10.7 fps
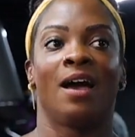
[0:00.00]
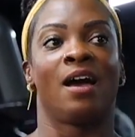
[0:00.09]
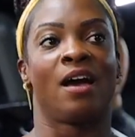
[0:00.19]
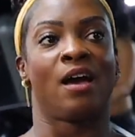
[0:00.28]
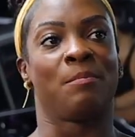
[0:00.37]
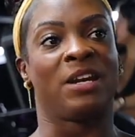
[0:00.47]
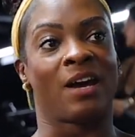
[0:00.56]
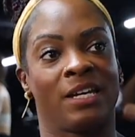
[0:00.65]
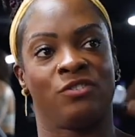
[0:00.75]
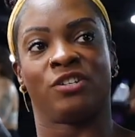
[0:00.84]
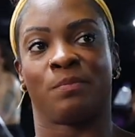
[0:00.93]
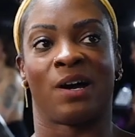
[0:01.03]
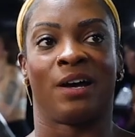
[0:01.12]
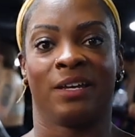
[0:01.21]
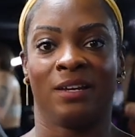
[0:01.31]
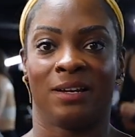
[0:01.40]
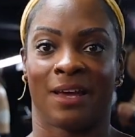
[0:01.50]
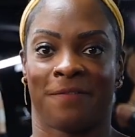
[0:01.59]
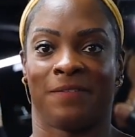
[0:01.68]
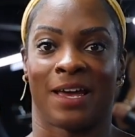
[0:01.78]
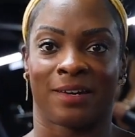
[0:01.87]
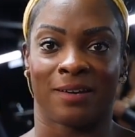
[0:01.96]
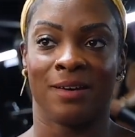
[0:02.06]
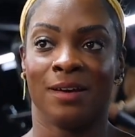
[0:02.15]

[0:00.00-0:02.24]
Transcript: and I injured my left leg.